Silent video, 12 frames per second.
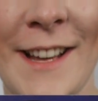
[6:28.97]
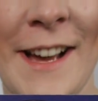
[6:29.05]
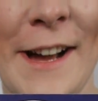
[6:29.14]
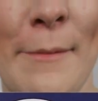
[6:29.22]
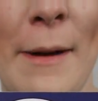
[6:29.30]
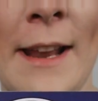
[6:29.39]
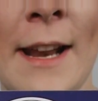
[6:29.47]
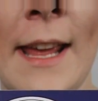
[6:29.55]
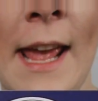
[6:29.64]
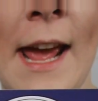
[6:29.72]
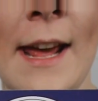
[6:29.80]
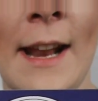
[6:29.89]
And
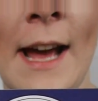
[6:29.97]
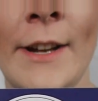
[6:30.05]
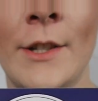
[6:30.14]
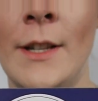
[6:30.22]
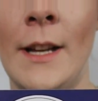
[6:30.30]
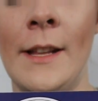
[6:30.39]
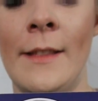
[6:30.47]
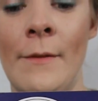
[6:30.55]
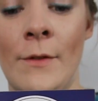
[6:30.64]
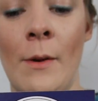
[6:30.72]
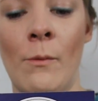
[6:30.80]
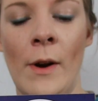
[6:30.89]
again, actually, they've
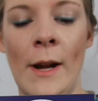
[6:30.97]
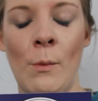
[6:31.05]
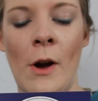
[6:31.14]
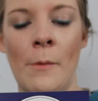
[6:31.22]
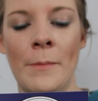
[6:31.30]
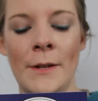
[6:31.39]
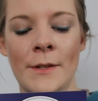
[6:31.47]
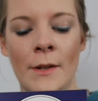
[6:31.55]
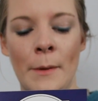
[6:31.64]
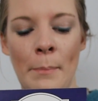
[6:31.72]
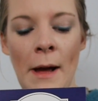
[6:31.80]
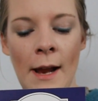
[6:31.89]
done really well because on
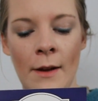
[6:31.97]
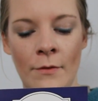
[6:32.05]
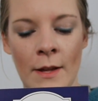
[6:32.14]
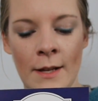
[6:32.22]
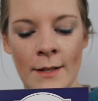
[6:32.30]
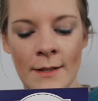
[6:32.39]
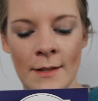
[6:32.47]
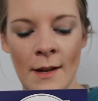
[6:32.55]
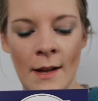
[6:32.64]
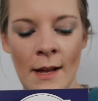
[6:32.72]
the back of this,